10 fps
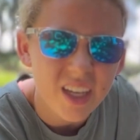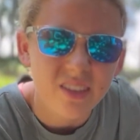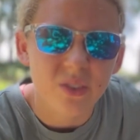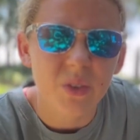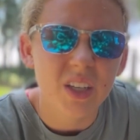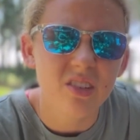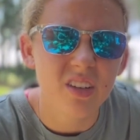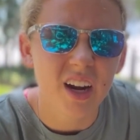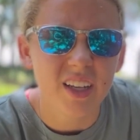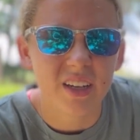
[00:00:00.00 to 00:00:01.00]
has a really
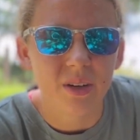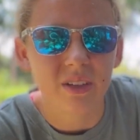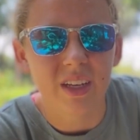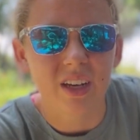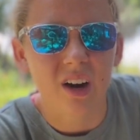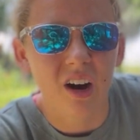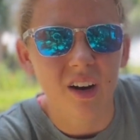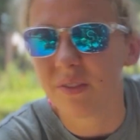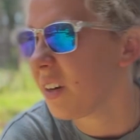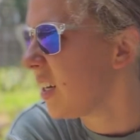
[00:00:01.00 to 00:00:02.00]
snotty nose and a
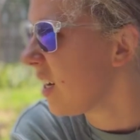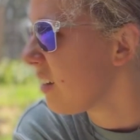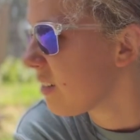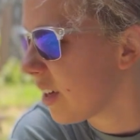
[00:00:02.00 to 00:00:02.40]
cough right now, so I